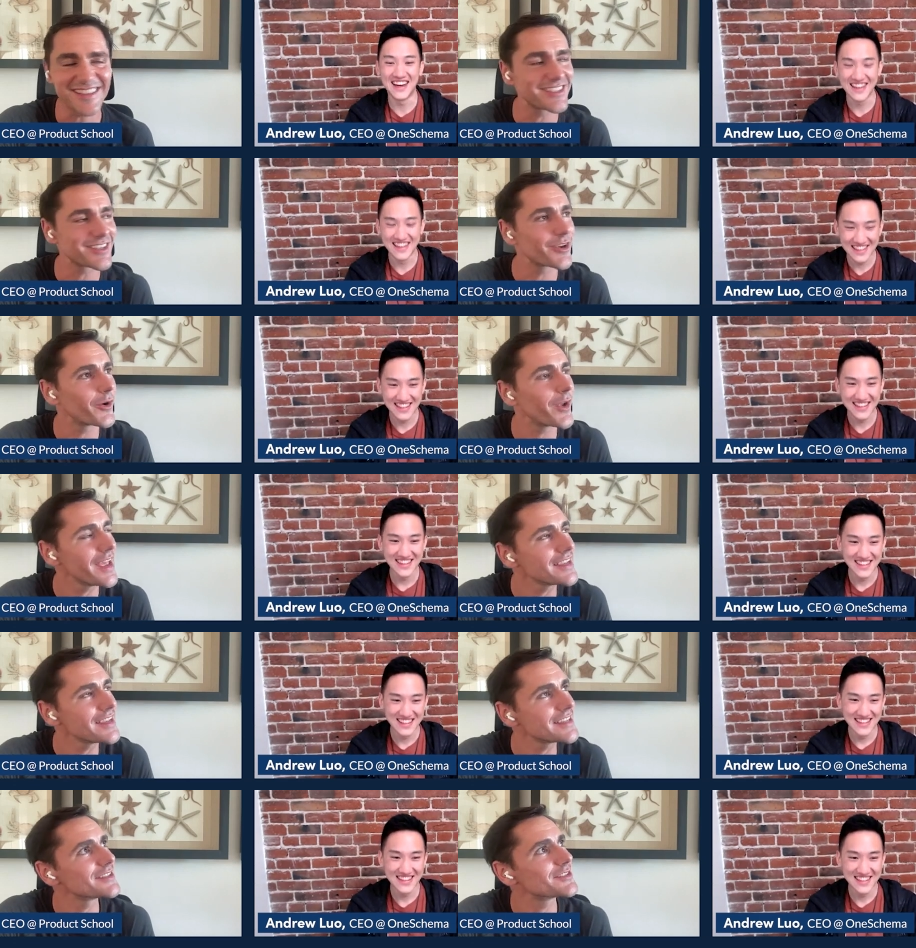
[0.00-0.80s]
Speaker 1: it's
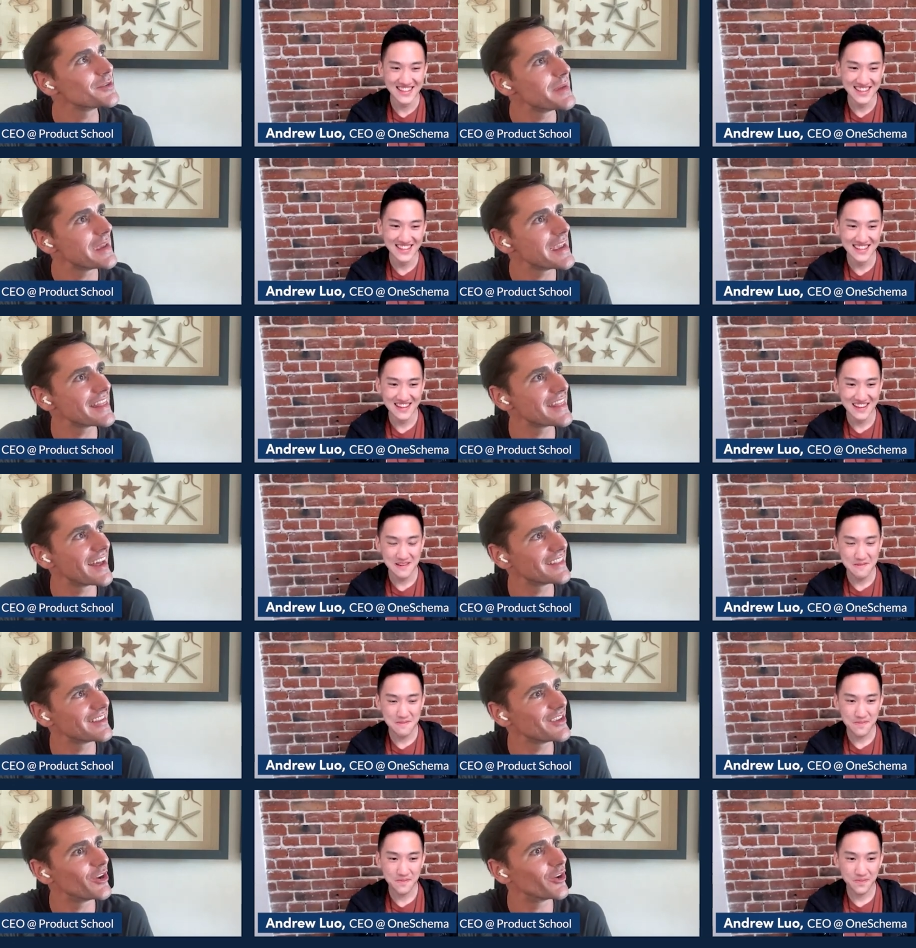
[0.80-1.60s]
crazy to me
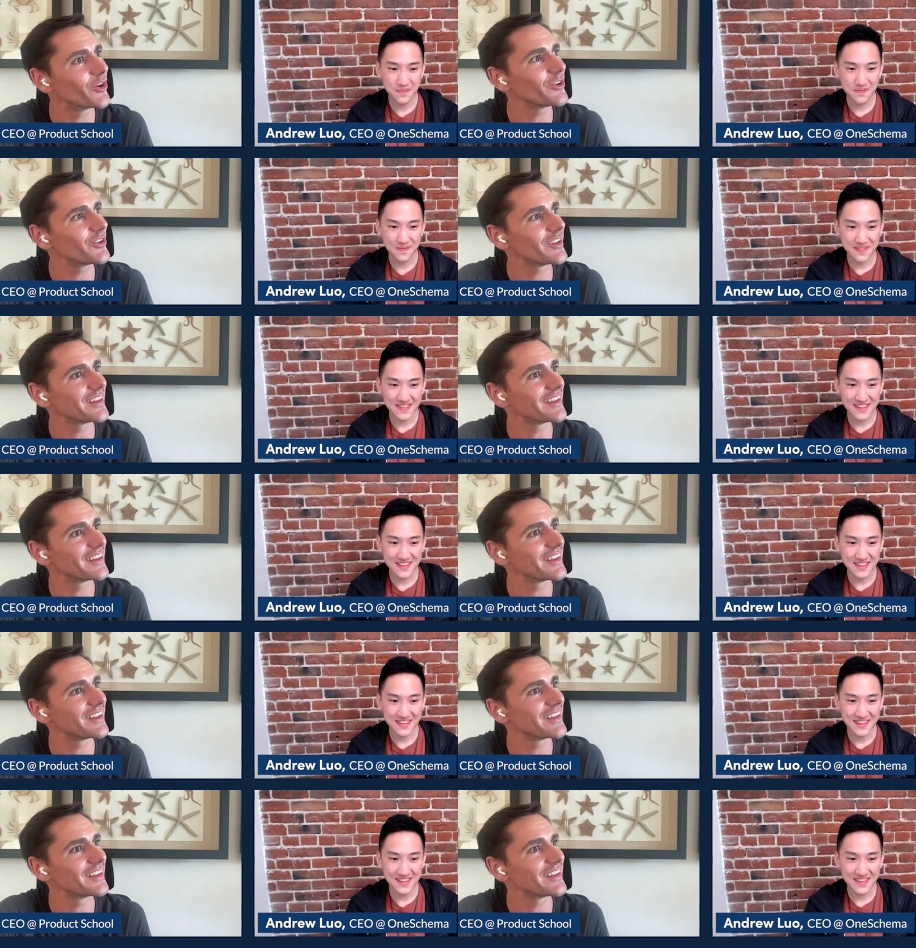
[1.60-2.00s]
that, you know,